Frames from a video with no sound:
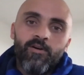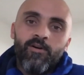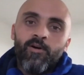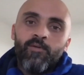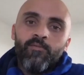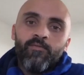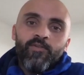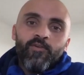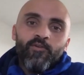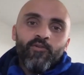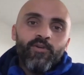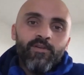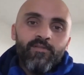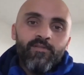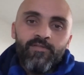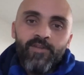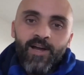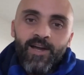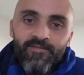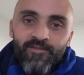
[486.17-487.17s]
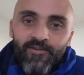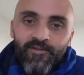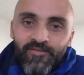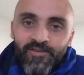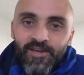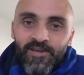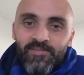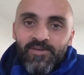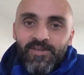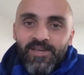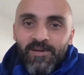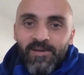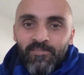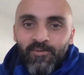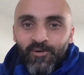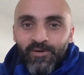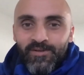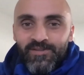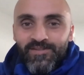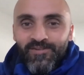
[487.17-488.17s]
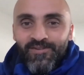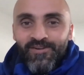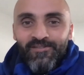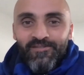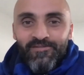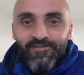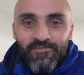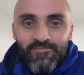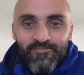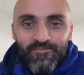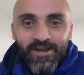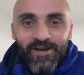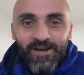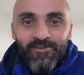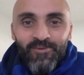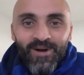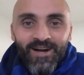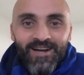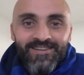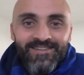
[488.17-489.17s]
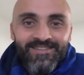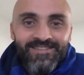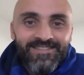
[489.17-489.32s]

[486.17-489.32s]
I'm fully in favour of keeping our points from round one.